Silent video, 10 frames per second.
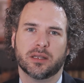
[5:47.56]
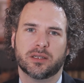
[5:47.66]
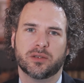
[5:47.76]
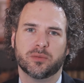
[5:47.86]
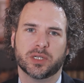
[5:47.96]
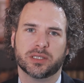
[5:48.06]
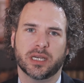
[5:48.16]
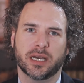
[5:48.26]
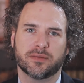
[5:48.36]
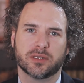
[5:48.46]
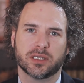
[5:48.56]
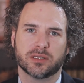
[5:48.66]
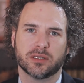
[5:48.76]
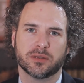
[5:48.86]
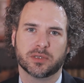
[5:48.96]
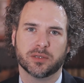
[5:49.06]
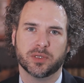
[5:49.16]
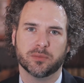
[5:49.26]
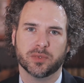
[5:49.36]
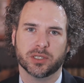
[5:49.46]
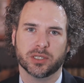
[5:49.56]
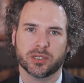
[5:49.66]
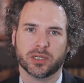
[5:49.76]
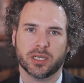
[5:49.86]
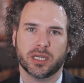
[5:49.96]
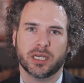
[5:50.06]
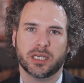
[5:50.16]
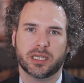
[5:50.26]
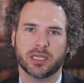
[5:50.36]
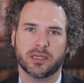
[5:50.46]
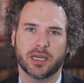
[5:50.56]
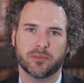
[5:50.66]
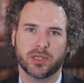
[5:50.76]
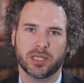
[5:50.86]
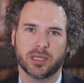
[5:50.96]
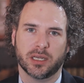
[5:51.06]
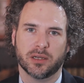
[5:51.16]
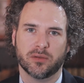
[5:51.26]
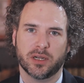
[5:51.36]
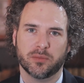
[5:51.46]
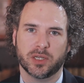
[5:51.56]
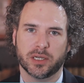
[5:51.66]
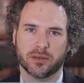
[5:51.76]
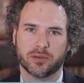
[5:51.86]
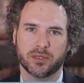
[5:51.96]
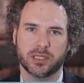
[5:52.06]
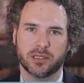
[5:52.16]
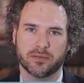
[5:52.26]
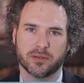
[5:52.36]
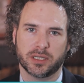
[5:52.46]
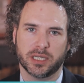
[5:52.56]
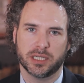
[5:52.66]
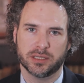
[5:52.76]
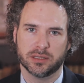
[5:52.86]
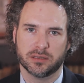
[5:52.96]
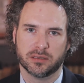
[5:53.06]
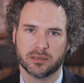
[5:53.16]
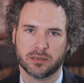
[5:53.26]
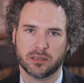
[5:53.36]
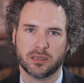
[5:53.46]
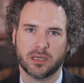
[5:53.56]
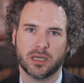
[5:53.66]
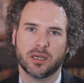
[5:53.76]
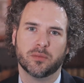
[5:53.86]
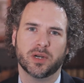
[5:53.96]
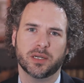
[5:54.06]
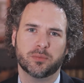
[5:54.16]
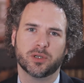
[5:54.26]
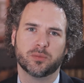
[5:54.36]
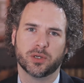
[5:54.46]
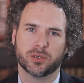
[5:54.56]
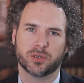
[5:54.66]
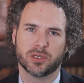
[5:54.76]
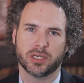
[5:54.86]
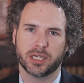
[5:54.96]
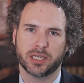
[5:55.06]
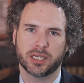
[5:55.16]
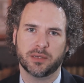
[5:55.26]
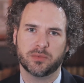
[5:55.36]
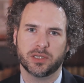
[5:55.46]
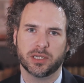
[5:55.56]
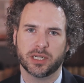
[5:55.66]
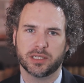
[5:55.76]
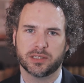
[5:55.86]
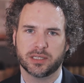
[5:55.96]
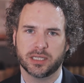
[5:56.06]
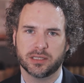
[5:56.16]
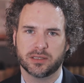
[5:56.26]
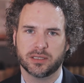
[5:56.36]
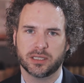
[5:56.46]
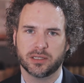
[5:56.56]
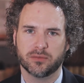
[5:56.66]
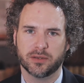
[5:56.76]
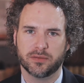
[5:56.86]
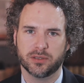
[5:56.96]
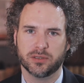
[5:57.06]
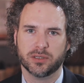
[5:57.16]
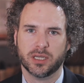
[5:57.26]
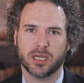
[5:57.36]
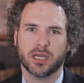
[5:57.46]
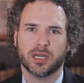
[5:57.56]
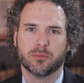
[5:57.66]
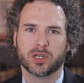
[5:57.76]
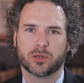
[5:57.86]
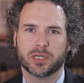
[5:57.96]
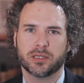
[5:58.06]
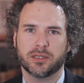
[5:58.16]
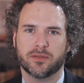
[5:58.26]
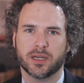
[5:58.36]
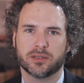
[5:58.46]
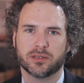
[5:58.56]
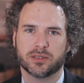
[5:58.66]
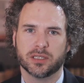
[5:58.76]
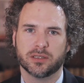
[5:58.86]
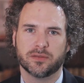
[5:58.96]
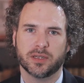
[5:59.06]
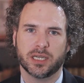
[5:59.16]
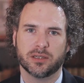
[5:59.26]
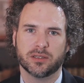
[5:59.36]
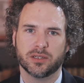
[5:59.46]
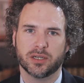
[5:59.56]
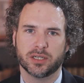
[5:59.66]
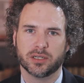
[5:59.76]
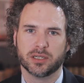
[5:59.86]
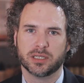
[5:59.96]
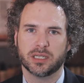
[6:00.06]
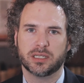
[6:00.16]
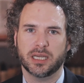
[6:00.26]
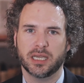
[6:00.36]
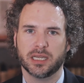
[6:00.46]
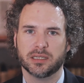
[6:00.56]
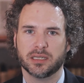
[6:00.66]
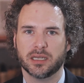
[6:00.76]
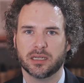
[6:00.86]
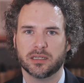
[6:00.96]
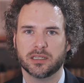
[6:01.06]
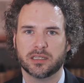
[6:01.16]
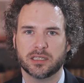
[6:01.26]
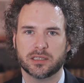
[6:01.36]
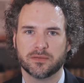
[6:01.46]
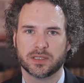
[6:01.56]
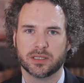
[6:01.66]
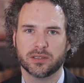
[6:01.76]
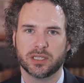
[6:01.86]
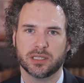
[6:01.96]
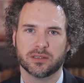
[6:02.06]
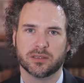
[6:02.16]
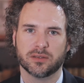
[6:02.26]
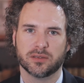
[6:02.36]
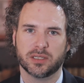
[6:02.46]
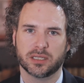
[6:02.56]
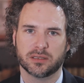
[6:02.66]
In the two months after I saw him commit murder, he kidnapped me and raped me on three different occasions. My pro bono client came to the United States seeking refuge, but quickly found herself and her daughter detained in a detention facility in southern